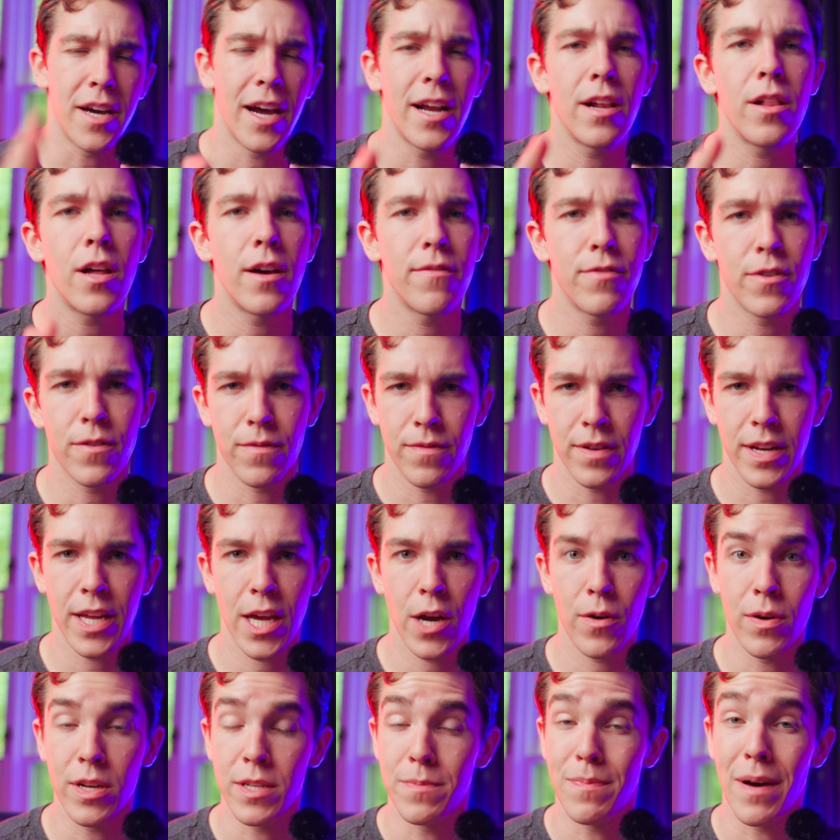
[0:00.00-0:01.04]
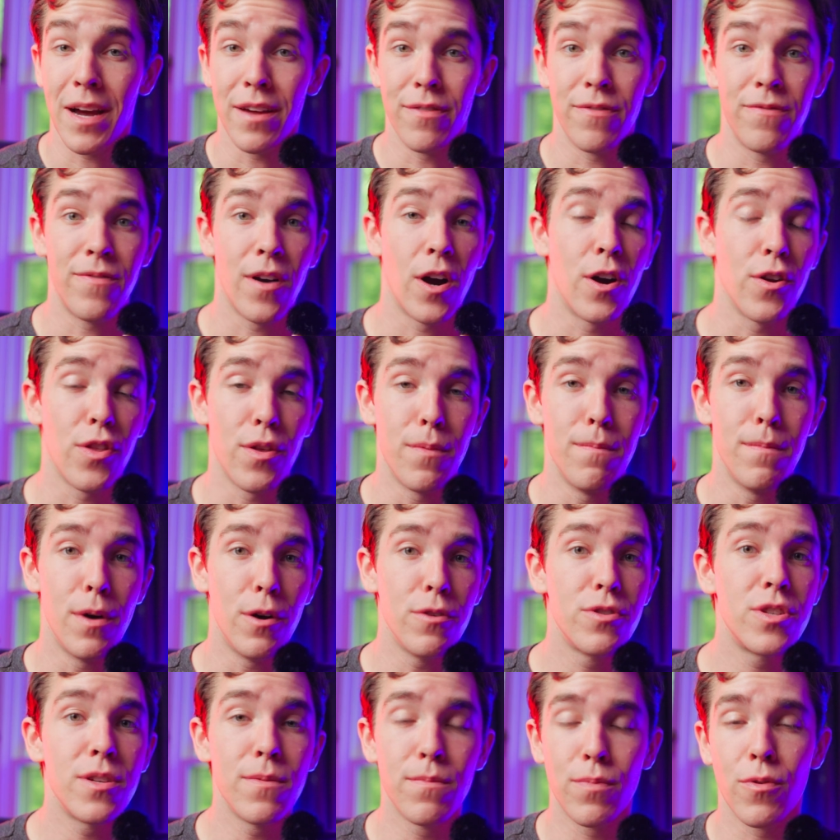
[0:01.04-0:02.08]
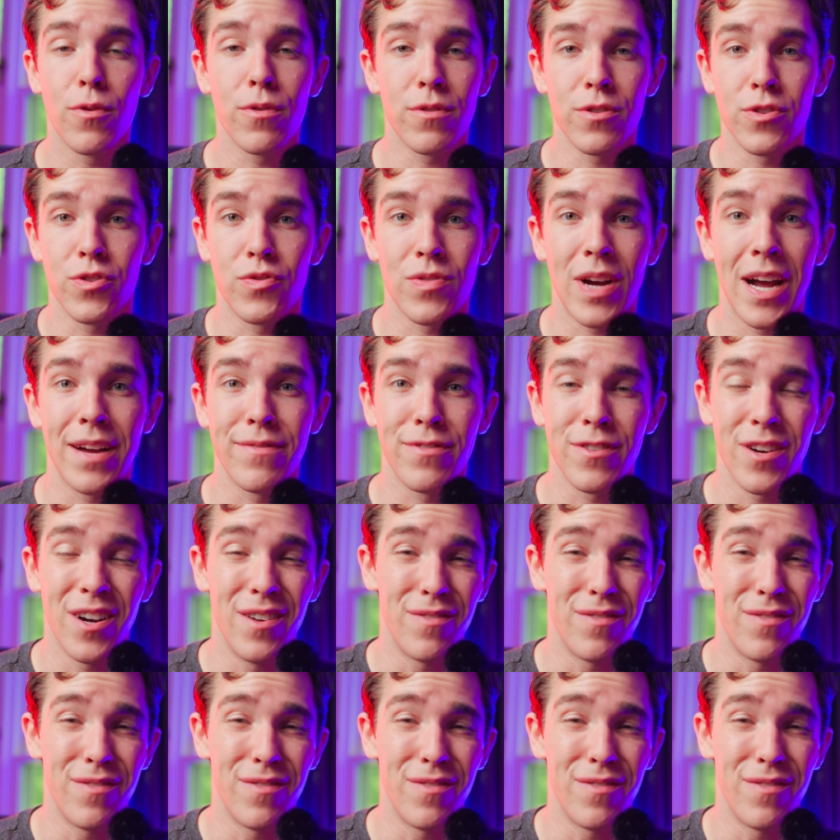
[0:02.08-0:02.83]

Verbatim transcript: title of your video is by far the most important driver